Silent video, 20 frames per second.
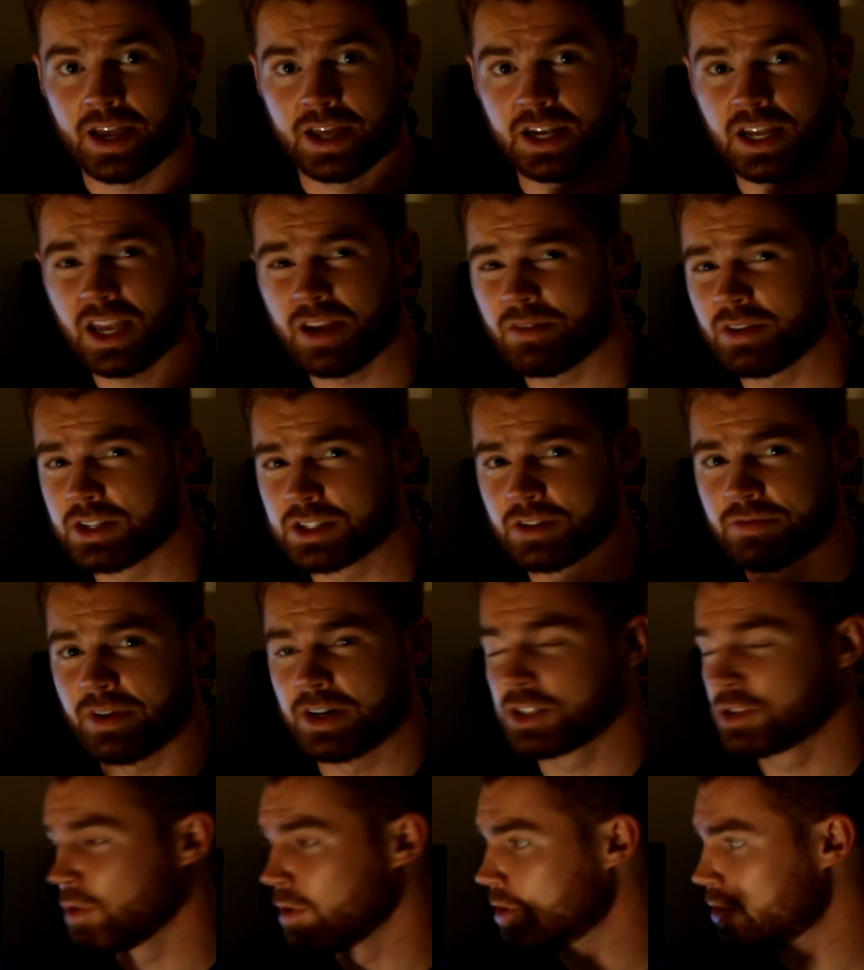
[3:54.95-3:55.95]
And even his
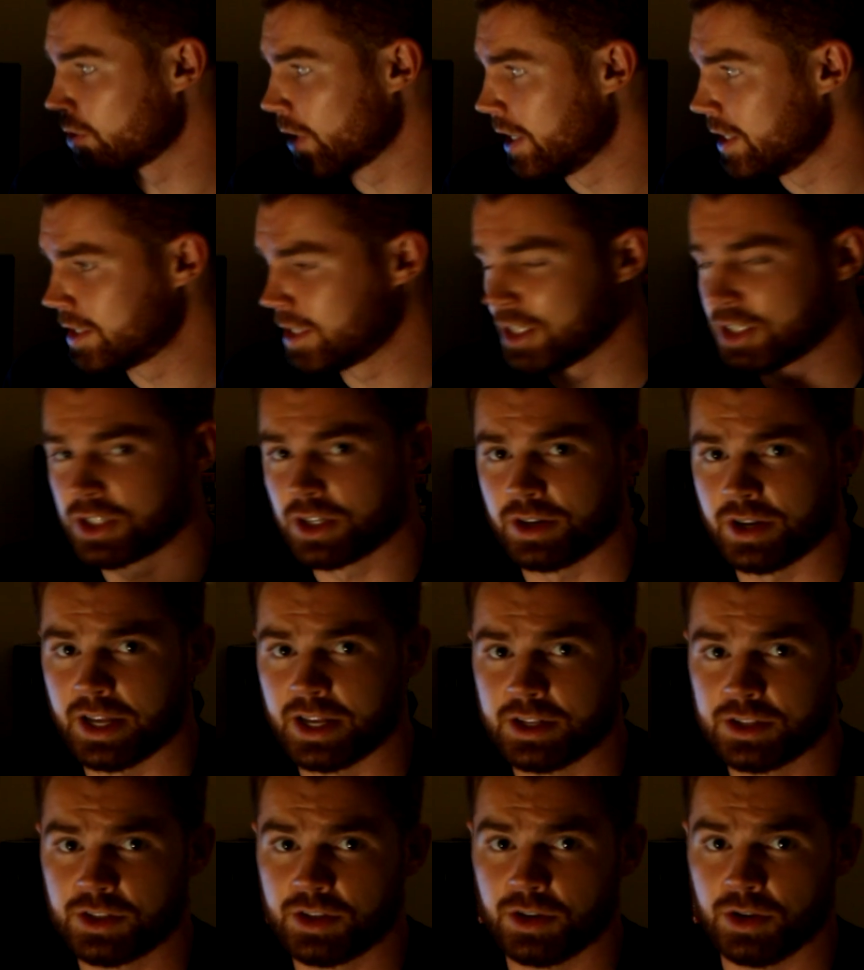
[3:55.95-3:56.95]
eventual transition
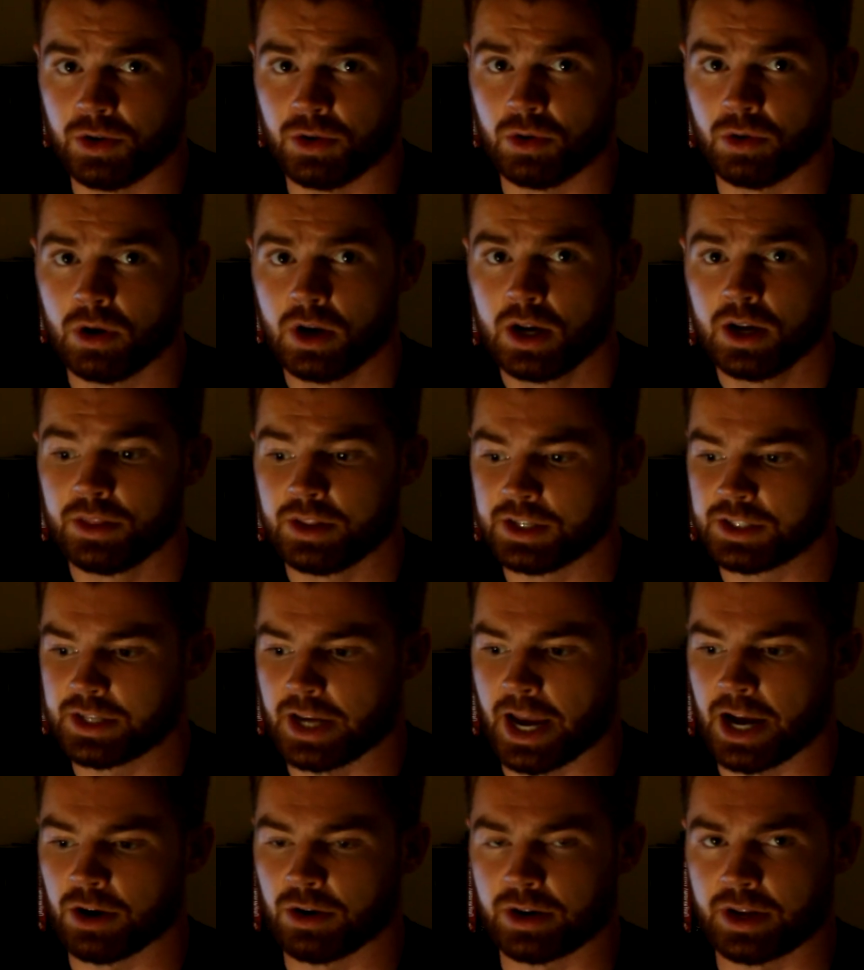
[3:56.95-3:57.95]
into
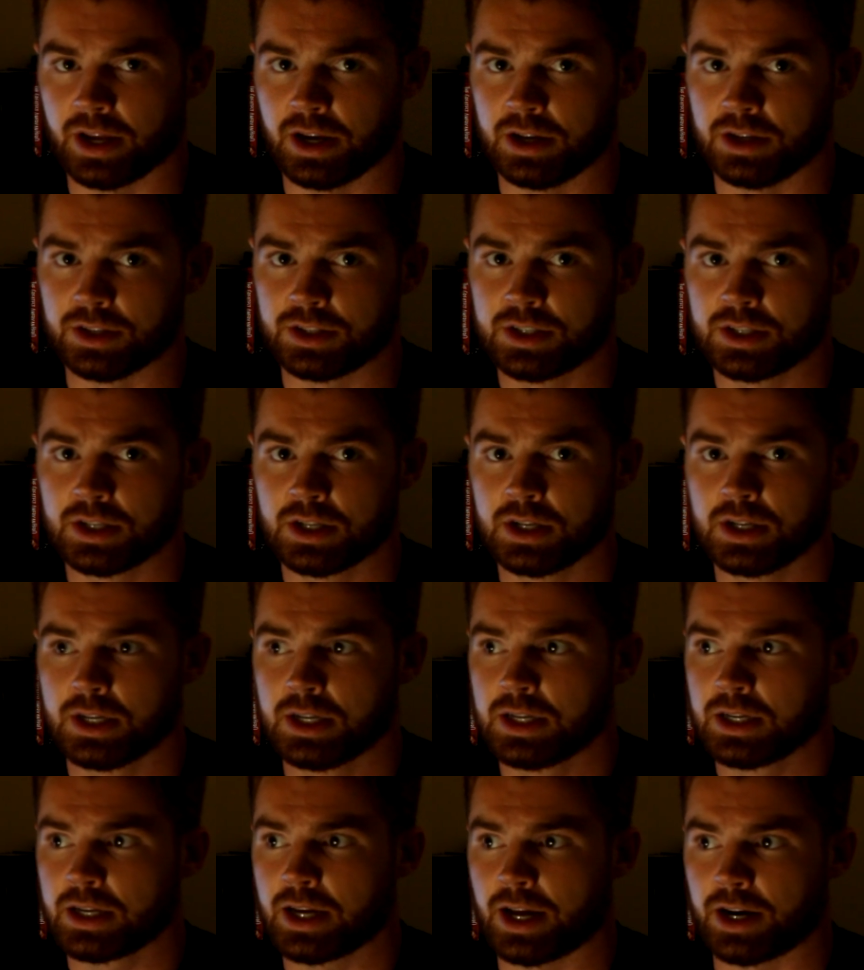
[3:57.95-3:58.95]
this arrogant,
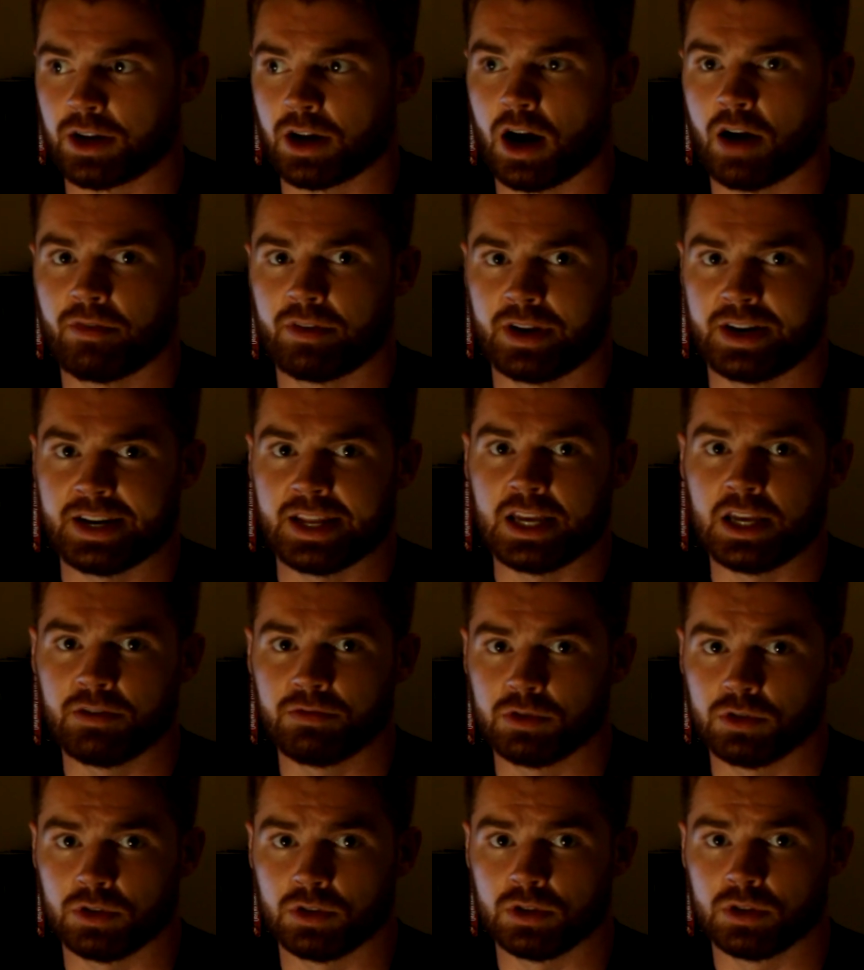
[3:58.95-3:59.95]
kind of confident,
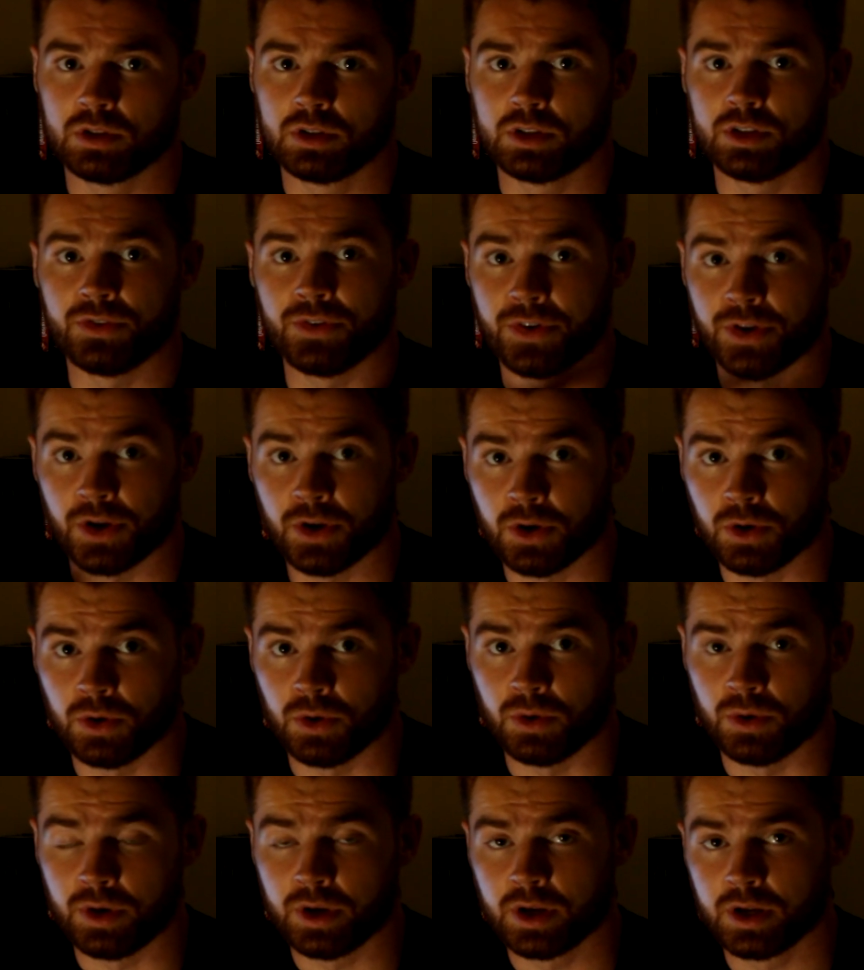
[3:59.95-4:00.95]
evil
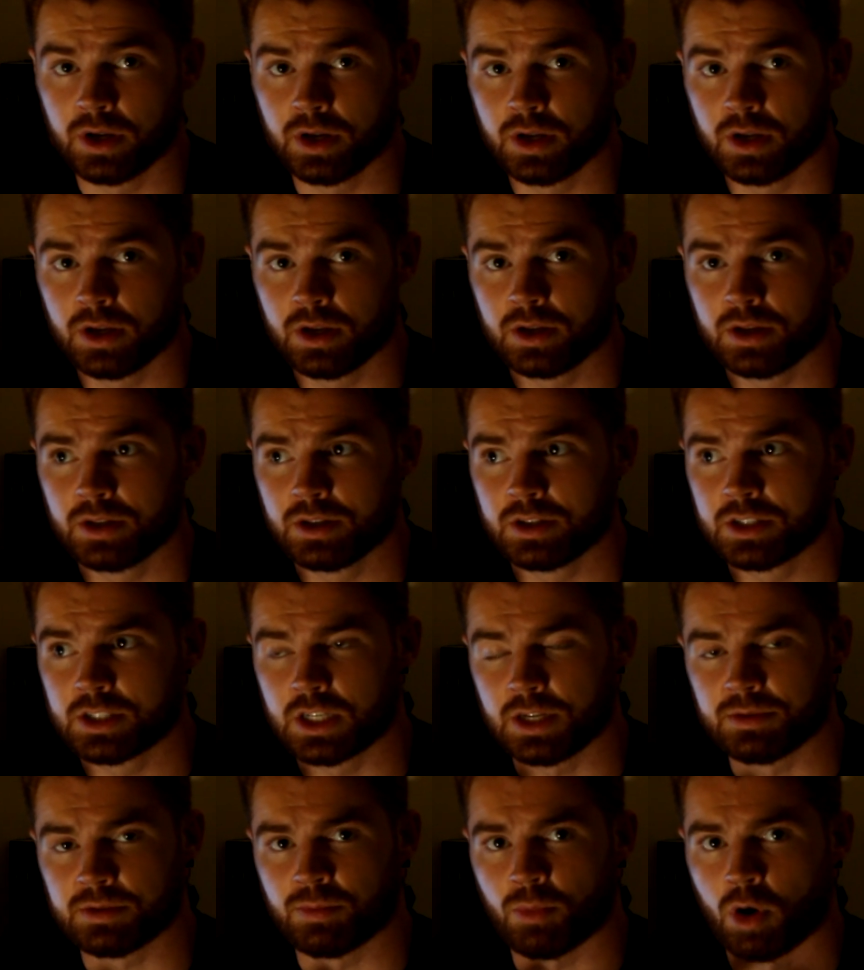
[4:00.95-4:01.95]
dude
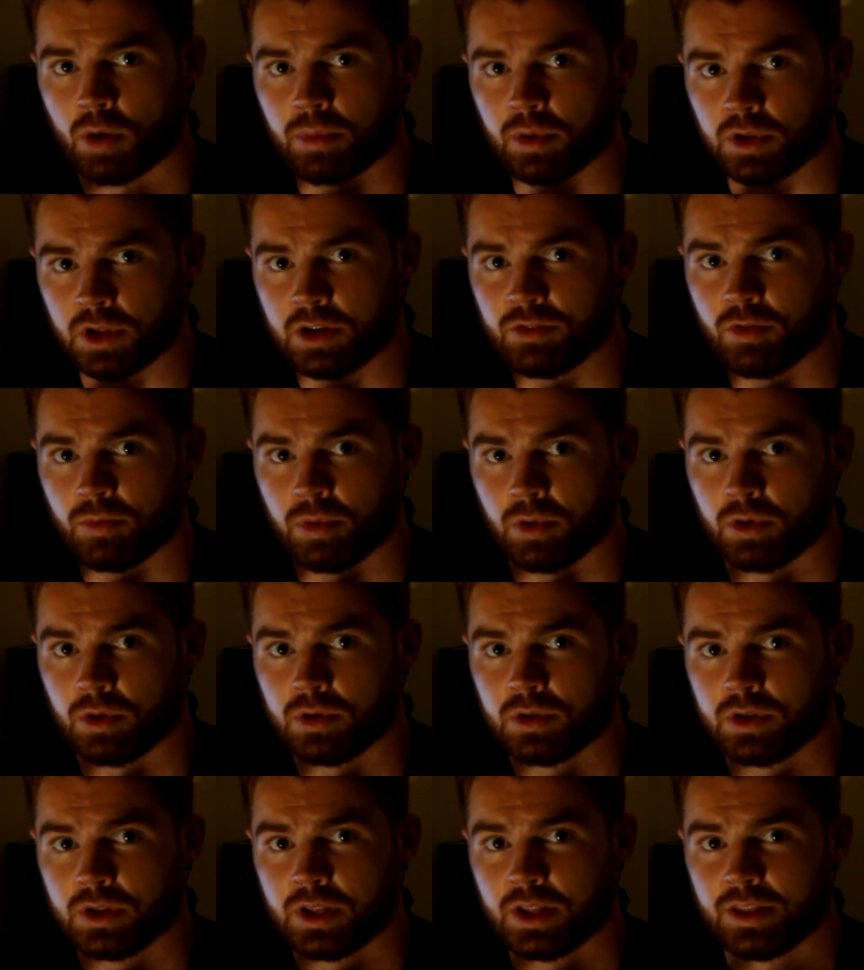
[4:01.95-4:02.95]
seems more
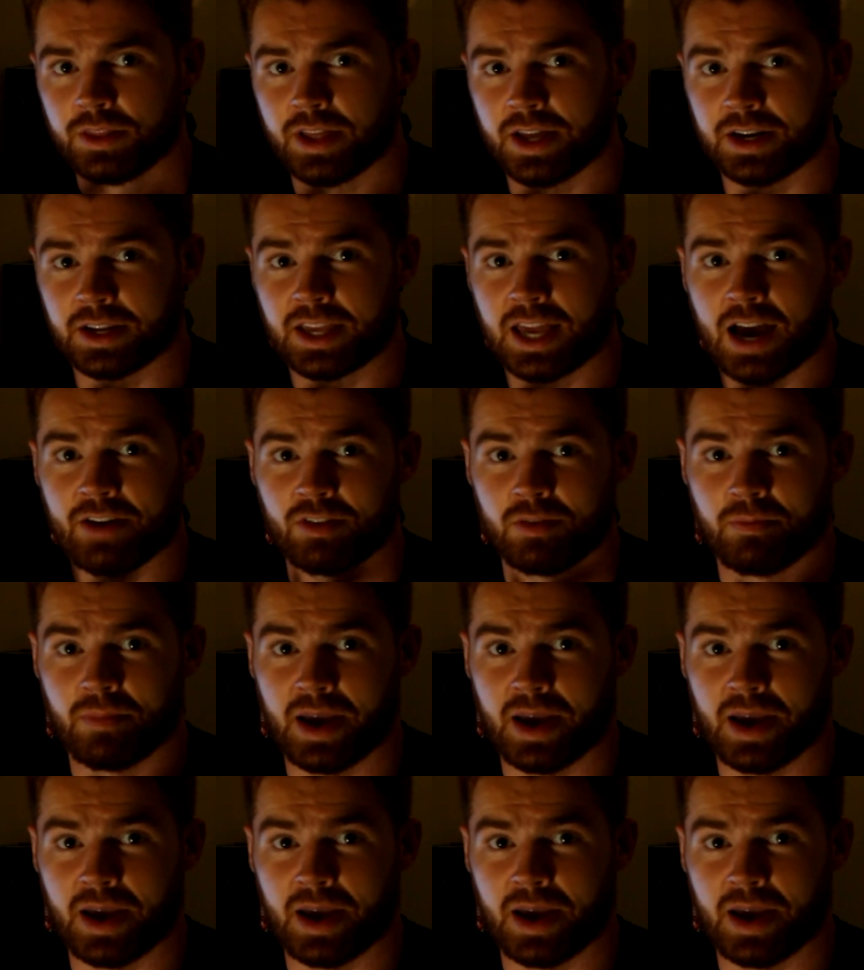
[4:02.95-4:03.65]
believable than Kevin